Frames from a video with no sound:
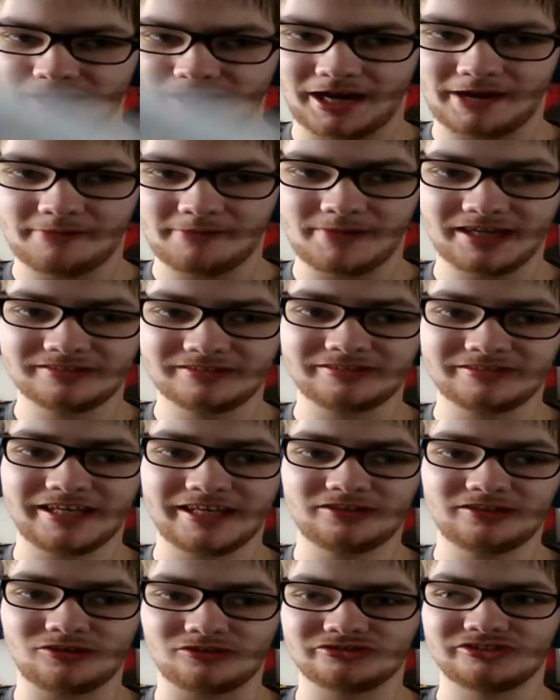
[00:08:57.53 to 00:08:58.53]
I might
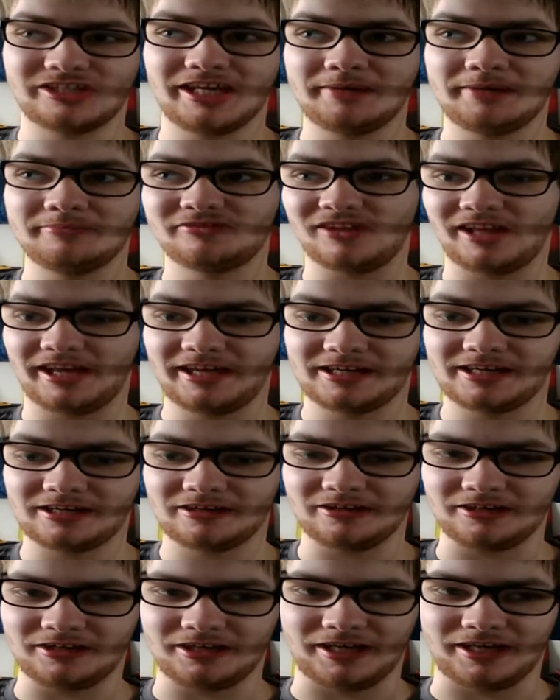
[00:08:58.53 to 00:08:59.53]
get those games later
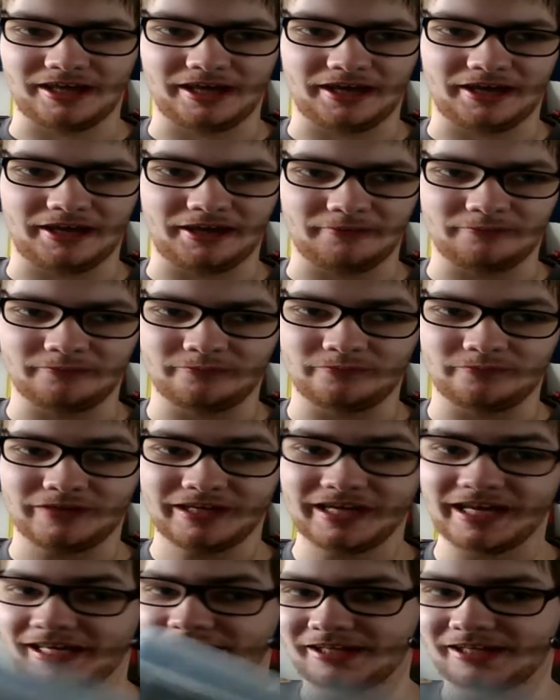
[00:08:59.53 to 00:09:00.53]
uh,
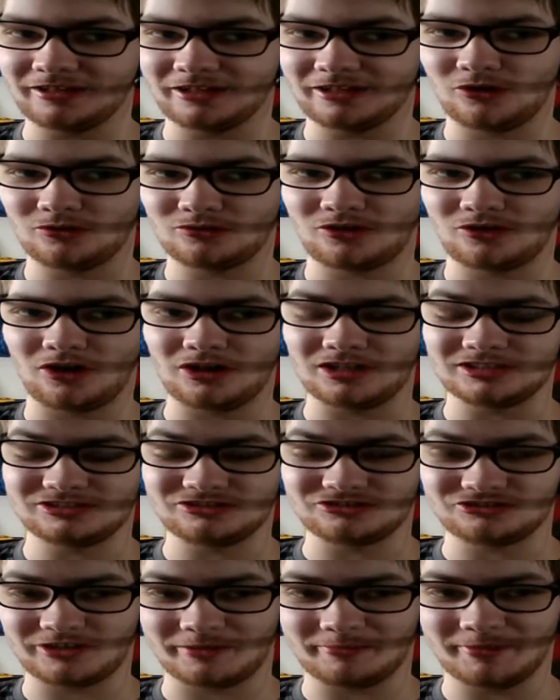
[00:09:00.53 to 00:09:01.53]
when I get, go to
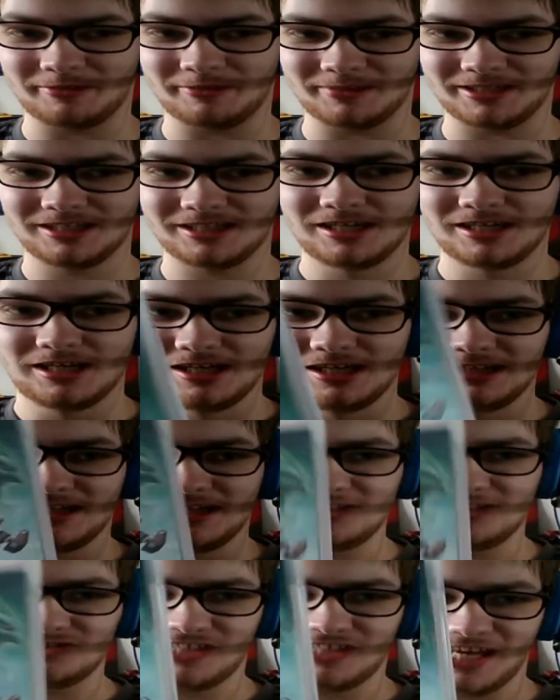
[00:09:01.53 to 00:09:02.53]
college or something, but
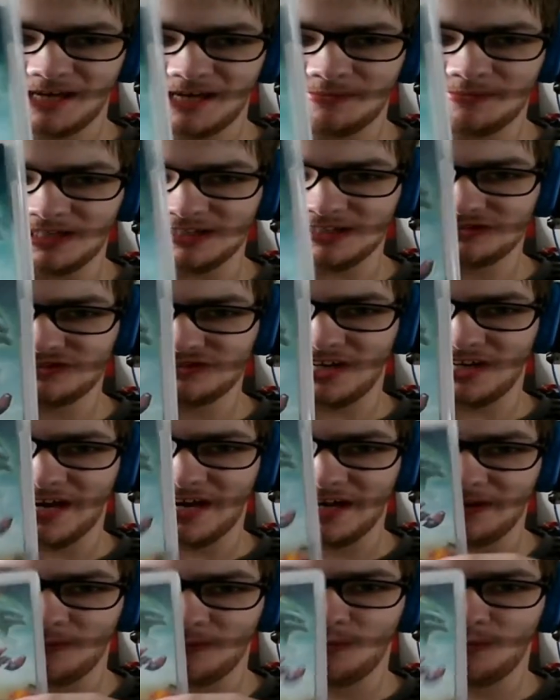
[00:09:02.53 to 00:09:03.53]
this game is uh,